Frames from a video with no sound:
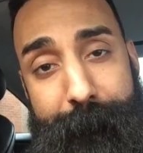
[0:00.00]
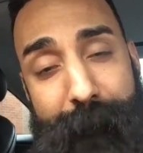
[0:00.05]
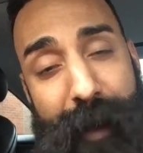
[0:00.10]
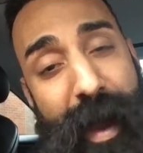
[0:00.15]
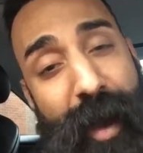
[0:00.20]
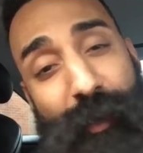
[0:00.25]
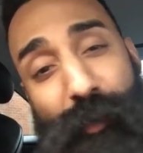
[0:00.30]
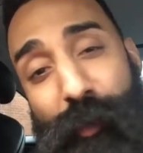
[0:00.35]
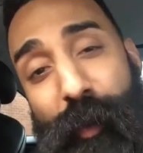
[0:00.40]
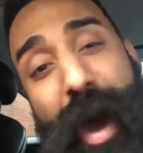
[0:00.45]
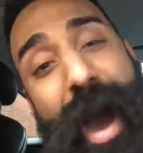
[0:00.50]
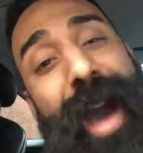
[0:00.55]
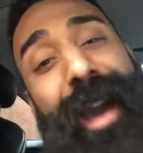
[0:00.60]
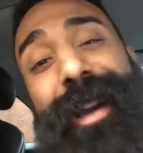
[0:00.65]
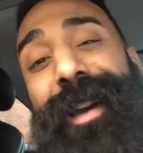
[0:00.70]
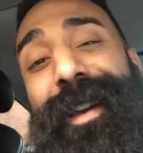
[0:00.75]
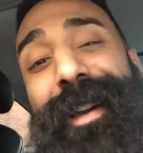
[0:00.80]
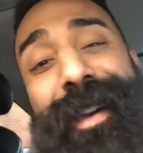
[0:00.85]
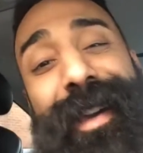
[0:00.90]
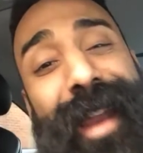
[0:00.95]
and rock
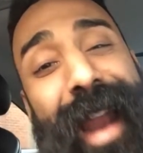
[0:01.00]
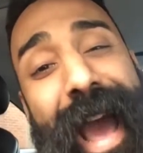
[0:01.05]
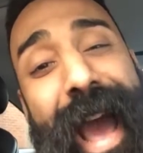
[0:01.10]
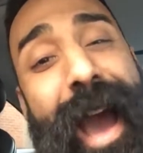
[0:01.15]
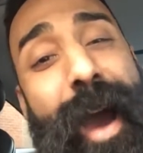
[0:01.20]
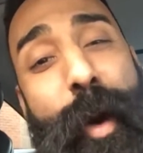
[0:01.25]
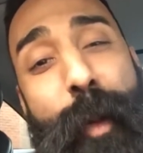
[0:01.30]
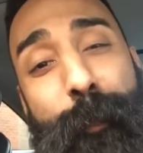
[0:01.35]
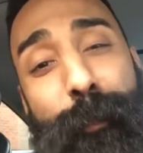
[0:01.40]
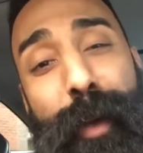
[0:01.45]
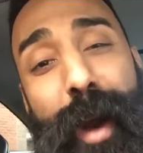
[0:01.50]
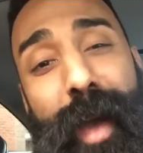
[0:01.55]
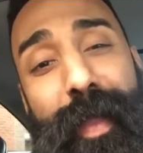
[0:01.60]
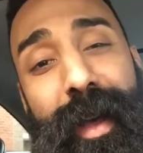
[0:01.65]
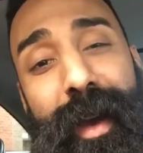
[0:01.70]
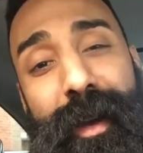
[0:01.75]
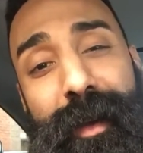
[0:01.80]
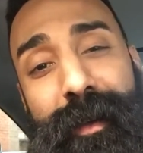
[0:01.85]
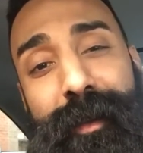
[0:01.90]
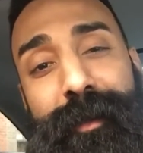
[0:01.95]
it out,
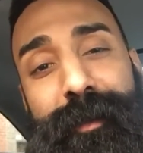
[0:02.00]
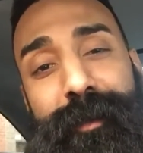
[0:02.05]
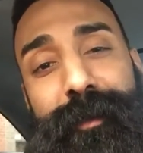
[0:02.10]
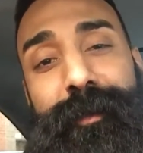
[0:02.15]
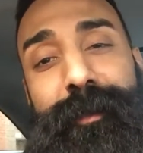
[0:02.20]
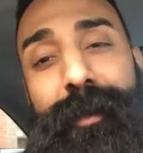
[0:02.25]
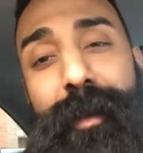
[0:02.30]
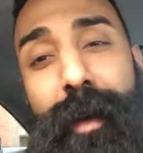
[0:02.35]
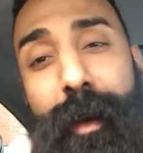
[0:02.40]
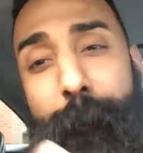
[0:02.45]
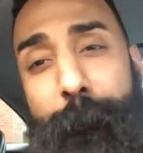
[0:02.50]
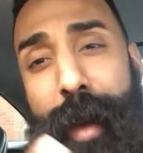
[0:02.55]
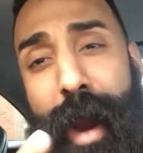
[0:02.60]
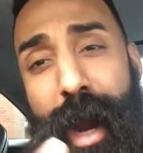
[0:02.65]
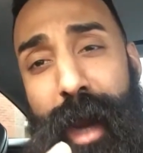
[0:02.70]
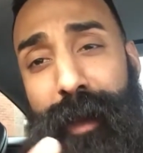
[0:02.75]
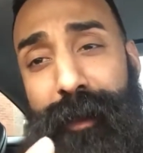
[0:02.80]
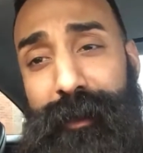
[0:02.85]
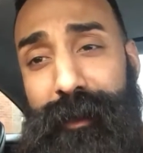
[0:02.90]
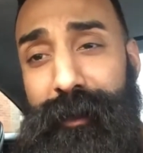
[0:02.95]
brother.
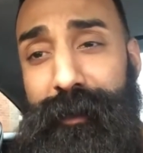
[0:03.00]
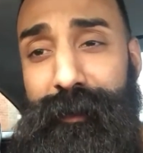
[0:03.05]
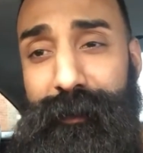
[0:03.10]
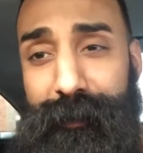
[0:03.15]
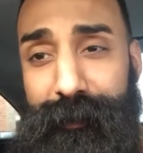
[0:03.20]
Peace.